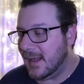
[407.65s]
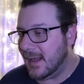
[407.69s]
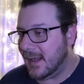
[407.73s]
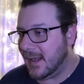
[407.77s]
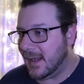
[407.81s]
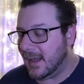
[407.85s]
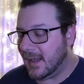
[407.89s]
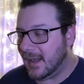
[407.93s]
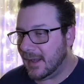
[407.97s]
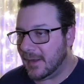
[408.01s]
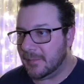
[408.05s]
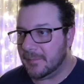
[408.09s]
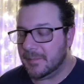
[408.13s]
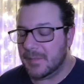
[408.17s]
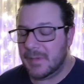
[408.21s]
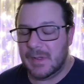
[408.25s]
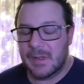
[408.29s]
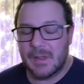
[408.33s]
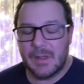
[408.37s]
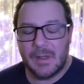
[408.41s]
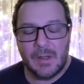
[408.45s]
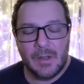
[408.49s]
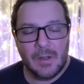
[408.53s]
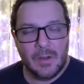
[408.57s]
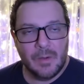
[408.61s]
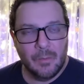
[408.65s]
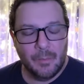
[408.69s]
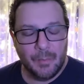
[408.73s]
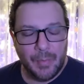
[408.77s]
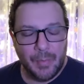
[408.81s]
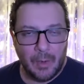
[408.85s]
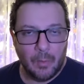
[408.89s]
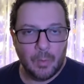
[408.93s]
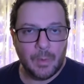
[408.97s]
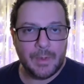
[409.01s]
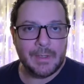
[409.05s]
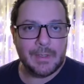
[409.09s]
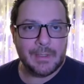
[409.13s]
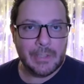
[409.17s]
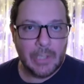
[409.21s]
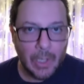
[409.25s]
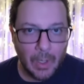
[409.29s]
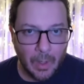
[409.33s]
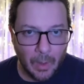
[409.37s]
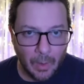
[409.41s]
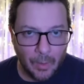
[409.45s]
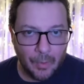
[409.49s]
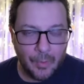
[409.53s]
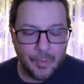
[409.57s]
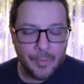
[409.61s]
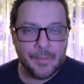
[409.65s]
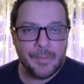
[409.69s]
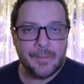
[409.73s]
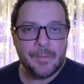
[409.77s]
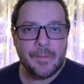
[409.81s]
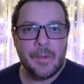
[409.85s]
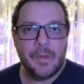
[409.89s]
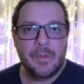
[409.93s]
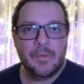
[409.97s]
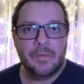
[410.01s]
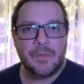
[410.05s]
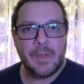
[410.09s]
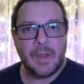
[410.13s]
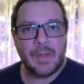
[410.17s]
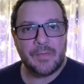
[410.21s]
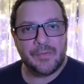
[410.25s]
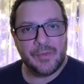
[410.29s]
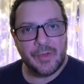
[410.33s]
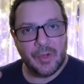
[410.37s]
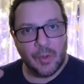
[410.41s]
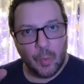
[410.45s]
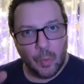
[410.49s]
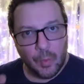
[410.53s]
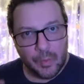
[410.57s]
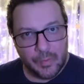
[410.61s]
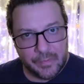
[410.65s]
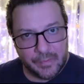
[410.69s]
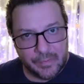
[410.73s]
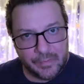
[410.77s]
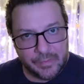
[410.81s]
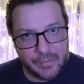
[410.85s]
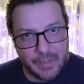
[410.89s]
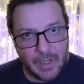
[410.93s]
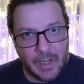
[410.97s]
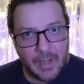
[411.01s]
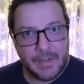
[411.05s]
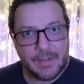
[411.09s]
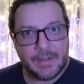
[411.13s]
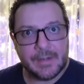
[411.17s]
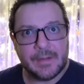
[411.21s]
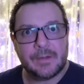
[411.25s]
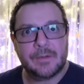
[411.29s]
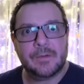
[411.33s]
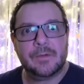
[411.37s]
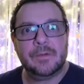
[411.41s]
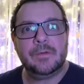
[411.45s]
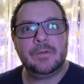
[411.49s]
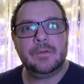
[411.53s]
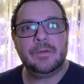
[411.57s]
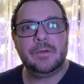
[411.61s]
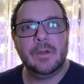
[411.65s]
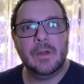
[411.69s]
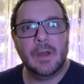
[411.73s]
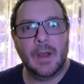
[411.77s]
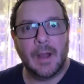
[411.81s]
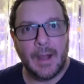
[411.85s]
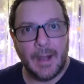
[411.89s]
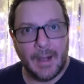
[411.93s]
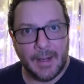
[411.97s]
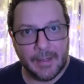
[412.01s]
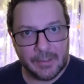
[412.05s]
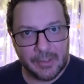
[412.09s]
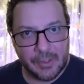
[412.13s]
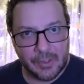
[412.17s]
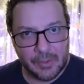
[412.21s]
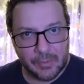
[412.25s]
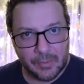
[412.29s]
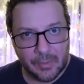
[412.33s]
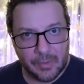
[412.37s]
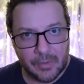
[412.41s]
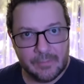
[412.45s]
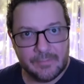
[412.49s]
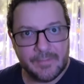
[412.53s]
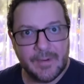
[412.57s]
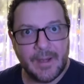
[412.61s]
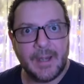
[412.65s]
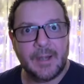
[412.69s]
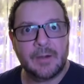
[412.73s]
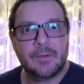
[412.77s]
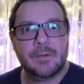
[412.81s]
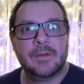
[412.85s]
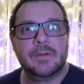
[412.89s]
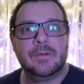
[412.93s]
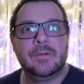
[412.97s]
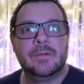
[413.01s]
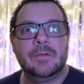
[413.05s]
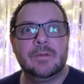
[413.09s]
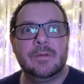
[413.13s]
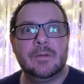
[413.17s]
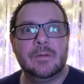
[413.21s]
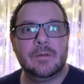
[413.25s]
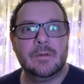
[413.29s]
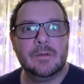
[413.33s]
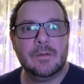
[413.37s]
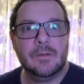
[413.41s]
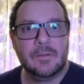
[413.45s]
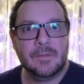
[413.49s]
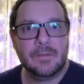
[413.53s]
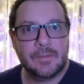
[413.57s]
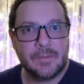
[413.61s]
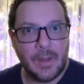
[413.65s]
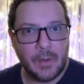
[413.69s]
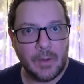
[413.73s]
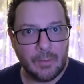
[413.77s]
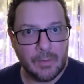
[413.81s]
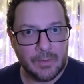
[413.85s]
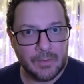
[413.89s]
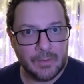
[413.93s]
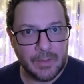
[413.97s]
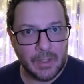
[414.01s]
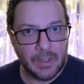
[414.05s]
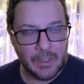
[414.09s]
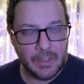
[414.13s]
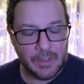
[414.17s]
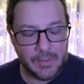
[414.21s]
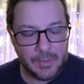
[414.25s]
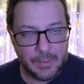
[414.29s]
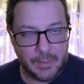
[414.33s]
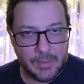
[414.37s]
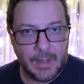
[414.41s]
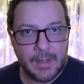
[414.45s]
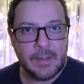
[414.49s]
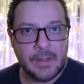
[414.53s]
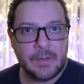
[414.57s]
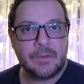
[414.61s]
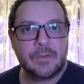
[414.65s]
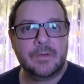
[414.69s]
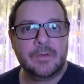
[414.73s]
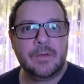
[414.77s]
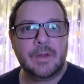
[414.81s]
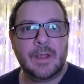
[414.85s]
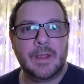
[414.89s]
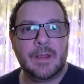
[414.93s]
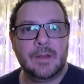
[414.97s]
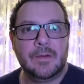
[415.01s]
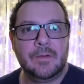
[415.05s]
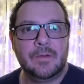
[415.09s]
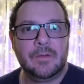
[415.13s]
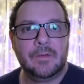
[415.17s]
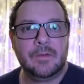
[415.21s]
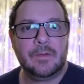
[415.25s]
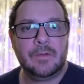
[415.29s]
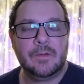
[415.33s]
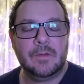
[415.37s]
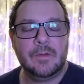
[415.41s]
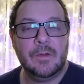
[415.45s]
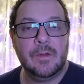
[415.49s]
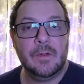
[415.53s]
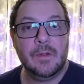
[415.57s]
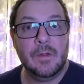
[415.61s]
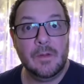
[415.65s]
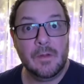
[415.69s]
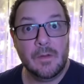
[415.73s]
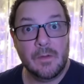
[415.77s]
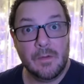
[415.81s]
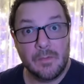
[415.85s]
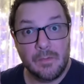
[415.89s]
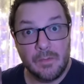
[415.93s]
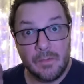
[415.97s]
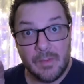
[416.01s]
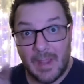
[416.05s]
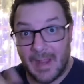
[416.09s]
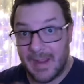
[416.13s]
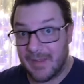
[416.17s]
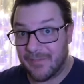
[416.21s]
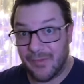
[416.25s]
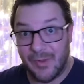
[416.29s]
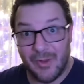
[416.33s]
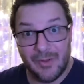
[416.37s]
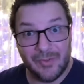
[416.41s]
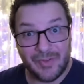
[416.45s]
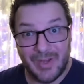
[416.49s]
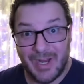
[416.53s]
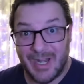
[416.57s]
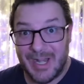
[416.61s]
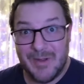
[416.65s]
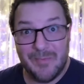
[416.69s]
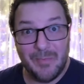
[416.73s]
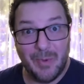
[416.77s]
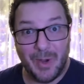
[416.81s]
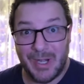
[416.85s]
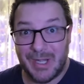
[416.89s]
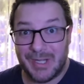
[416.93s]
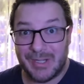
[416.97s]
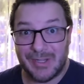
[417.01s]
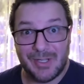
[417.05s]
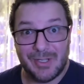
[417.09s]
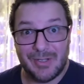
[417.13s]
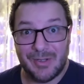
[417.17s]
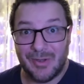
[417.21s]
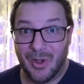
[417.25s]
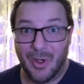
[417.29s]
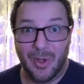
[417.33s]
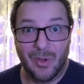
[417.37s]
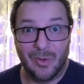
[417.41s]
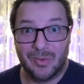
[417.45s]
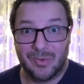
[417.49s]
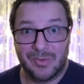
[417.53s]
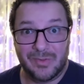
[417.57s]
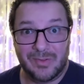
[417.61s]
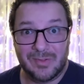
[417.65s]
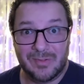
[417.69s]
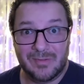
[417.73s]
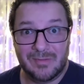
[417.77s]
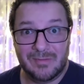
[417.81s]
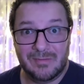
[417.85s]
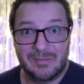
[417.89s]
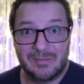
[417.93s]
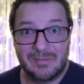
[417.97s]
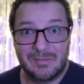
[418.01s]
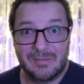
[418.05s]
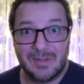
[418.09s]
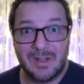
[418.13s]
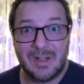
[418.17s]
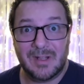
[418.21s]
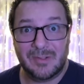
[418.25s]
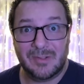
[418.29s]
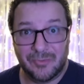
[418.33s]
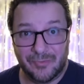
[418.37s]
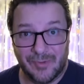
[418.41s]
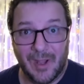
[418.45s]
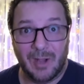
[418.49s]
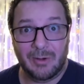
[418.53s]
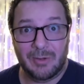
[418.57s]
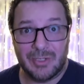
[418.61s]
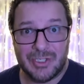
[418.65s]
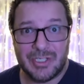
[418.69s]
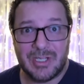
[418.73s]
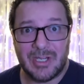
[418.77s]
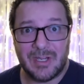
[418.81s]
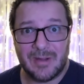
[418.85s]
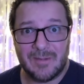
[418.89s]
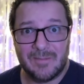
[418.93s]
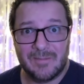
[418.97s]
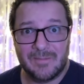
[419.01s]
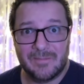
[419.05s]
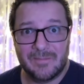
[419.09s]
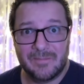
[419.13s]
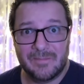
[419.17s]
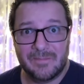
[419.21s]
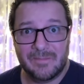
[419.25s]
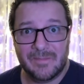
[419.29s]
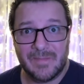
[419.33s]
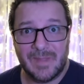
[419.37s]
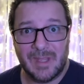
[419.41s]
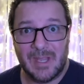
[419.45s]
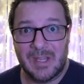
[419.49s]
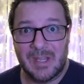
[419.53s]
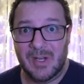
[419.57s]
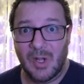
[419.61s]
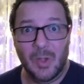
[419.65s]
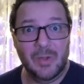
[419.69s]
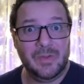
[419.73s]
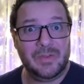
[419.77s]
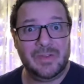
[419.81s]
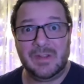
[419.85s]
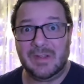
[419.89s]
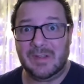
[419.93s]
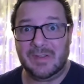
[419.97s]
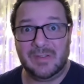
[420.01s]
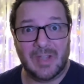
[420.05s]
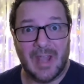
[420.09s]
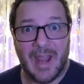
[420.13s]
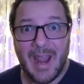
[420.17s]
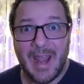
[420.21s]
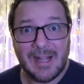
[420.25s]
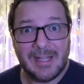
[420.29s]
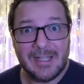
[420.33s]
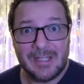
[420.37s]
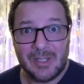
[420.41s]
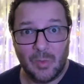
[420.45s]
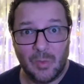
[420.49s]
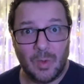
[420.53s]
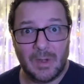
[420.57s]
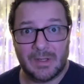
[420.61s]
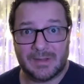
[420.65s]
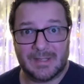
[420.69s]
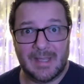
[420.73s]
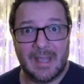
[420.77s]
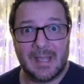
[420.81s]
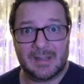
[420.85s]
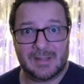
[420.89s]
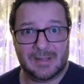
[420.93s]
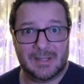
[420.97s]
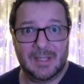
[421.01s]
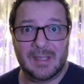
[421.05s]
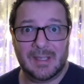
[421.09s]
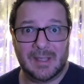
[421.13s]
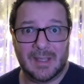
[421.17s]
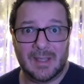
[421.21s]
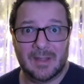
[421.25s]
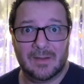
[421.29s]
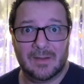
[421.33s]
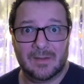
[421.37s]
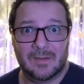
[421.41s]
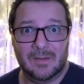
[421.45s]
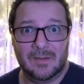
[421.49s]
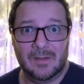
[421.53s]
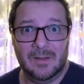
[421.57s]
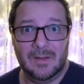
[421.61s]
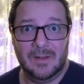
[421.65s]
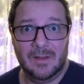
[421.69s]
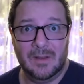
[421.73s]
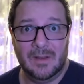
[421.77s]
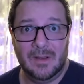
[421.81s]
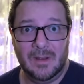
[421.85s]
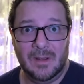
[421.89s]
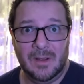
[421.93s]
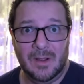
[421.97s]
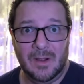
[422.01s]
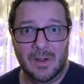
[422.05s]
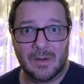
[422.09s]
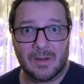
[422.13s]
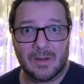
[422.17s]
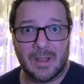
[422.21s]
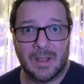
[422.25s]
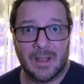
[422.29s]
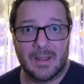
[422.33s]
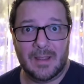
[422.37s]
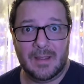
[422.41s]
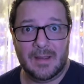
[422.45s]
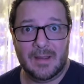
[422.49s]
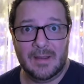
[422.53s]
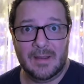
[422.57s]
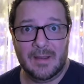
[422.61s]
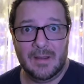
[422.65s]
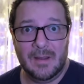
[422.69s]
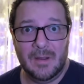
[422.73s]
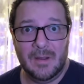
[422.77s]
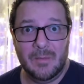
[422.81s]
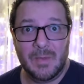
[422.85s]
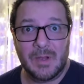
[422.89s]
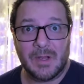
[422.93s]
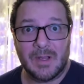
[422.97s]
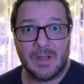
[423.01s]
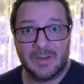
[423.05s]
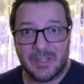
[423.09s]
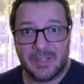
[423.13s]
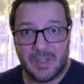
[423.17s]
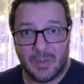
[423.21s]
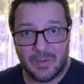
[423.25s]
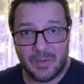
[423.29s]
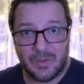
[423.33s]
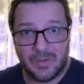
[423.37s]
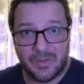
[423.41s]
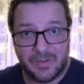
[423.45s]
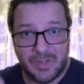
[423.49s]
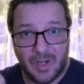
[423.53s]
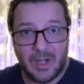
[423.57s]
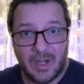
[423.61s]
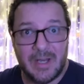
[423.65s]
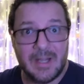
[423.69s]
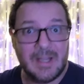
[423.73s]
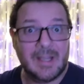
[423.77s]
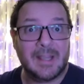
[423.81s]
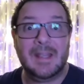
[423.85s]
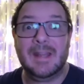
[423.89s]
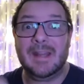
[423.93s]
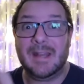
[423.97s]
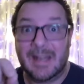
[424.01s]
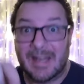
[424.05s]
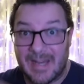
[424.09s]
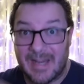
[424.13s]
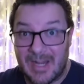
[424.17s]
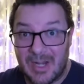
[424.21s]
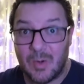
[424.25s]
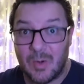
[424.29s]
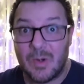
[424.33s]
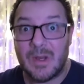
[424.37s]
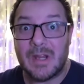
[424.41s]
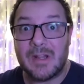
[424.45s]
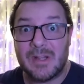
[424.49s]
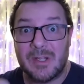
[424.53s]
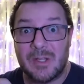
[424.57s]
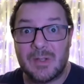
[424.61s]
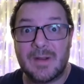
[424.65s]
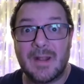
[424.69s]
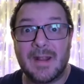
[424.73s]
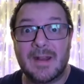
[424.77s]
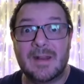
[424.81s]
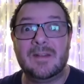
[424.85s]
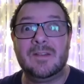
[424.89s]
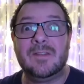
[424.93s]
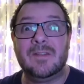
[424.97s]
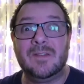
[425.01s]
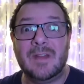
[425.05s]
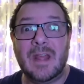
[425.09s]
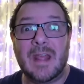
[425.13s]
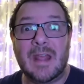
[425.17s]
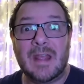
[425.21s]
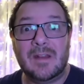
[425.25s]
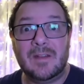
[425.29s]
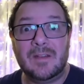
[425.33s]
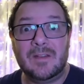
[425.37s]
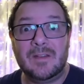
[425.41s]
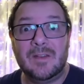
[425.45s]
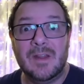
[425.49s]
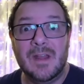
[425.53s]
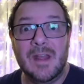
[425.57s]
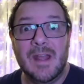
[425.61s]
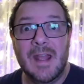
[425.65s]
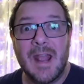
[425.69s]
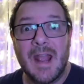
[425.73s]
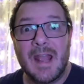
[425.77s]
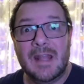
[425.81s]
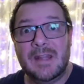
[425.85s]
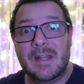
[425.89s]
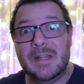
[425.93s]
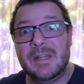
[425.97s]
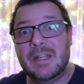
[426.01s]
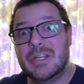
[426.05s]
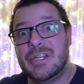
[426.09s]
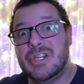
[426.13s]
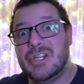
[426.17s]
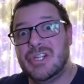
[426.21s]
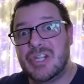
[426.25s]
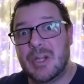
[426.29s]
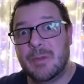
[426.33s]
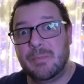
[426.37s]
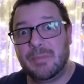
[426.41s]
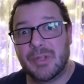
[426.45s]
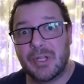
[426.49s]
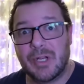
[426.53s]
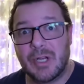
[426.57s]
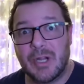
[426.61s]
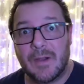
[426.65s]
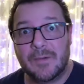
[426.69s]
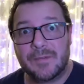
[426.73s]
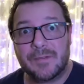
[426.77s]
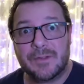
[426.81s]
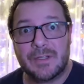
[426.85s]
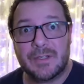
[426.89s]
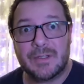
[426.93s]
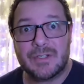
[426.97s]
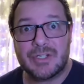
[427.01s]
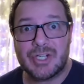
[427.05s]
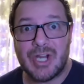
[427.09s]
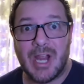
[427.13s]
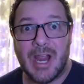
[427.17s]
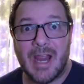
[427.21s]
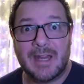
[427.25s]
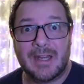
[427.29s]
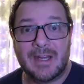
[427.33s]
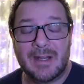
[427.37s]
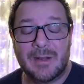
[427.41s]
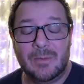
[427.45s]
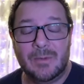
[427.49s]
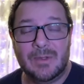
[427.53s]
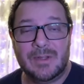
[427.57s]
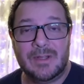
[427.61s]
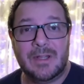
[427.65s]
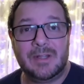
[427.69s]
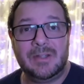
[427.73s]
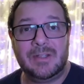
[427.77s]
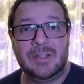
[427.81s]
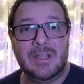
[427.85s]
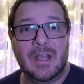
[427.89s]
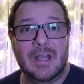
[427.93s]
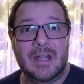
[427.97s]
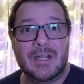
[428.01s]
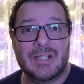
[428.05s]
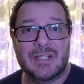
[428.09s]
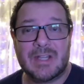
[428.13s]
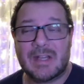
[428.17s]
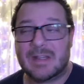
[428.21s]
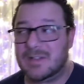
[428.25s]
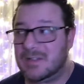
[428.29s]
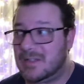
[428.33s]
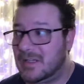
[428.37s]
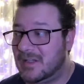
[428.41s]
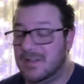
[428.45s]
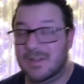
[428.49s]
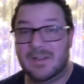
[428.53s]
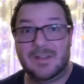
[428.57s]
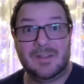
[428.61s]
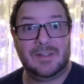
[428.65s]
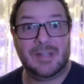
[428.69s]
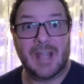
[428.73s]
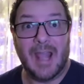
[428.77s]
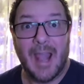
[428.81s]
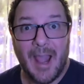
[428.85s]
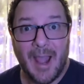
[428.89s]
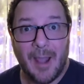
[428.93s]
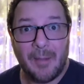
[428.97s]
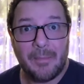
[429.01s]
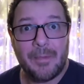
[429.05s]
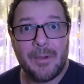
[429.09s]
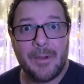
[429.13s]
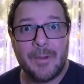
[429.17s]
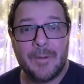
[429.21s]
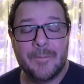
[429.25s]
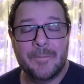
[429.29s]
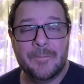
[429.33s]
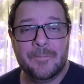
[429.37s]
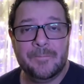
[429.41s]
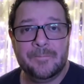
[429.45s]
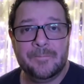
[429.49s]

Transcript: Um, but we know that there were studies on coronavirus that were done in the United States. If there's anybody that knows, it's Fauci. He knows exactly what that is. Okay? because they were studying it here in the United States and then they shipped it off to China when the DHS said stop.